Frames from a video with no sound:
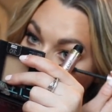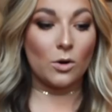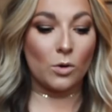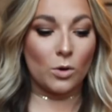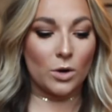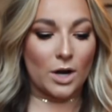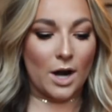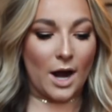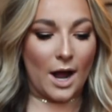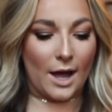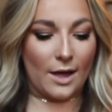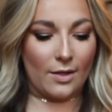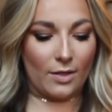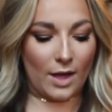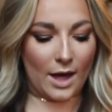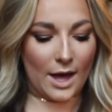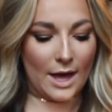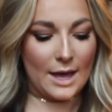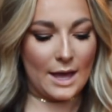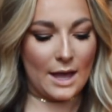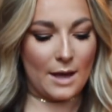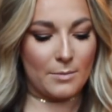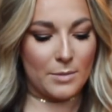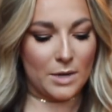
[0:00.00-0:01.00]
Corner
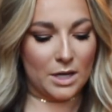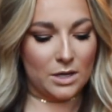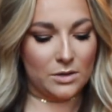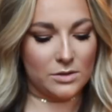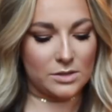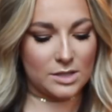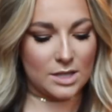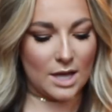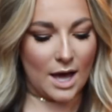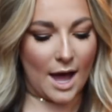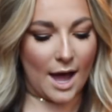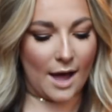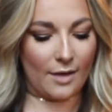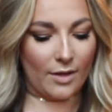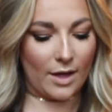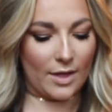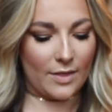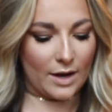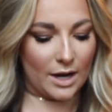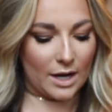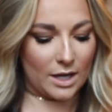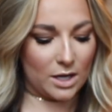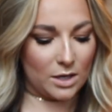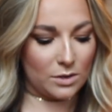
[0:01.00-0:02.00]
highlight, I'm gonna use the
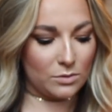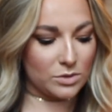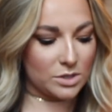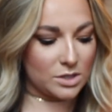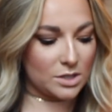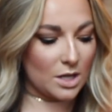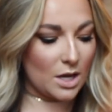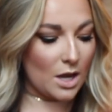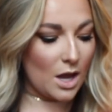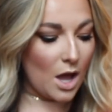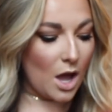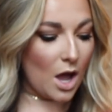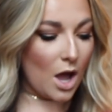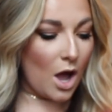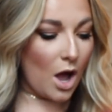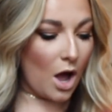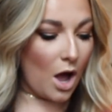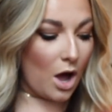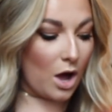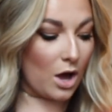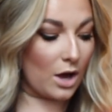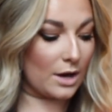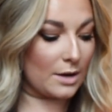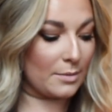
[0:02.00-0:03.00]
highlight that I used
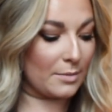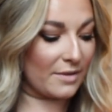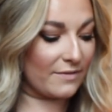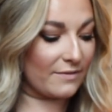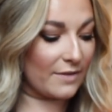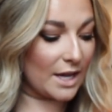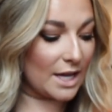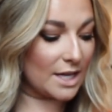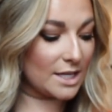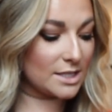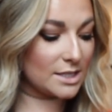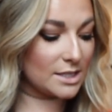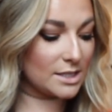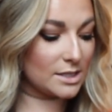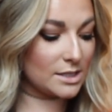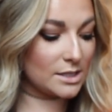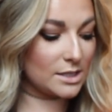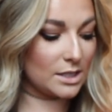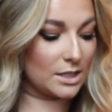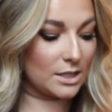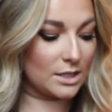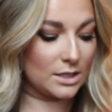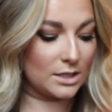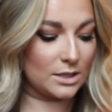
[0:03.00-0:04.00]
on my face,
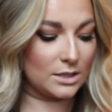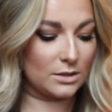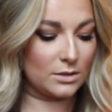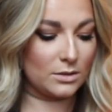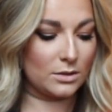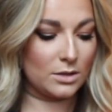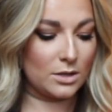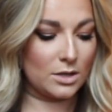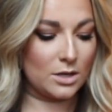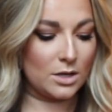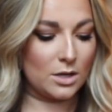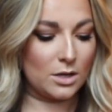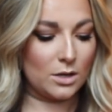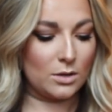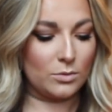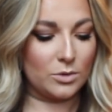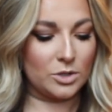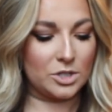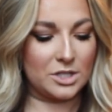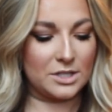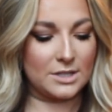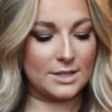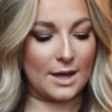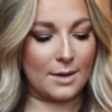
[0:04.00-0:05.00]

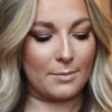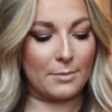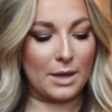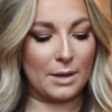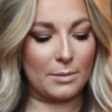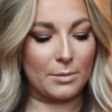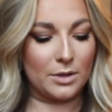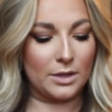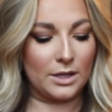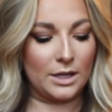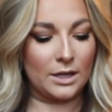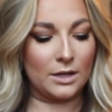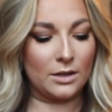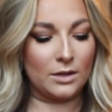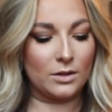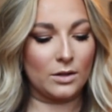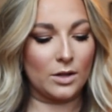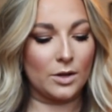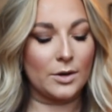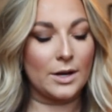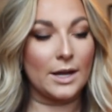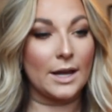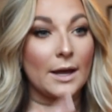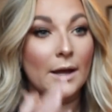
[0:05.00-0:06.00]
which is that Maybelline
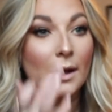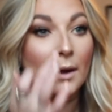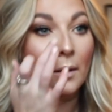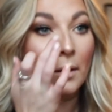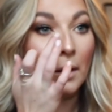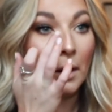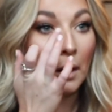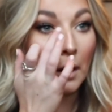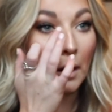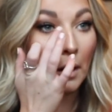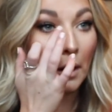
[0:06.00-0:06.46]
Glo Down.